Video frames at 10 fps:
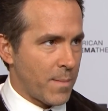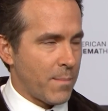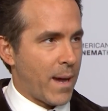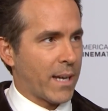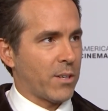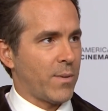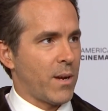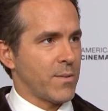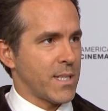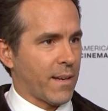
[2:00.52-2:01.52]
I mean, my
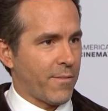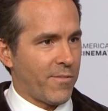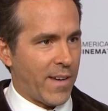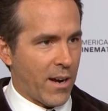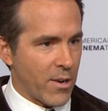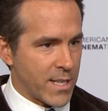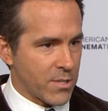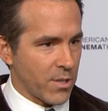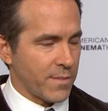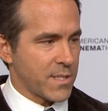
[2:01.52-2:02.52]
career was like very
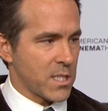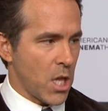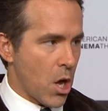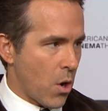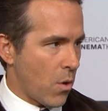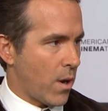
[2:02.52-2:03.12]
sort of slow.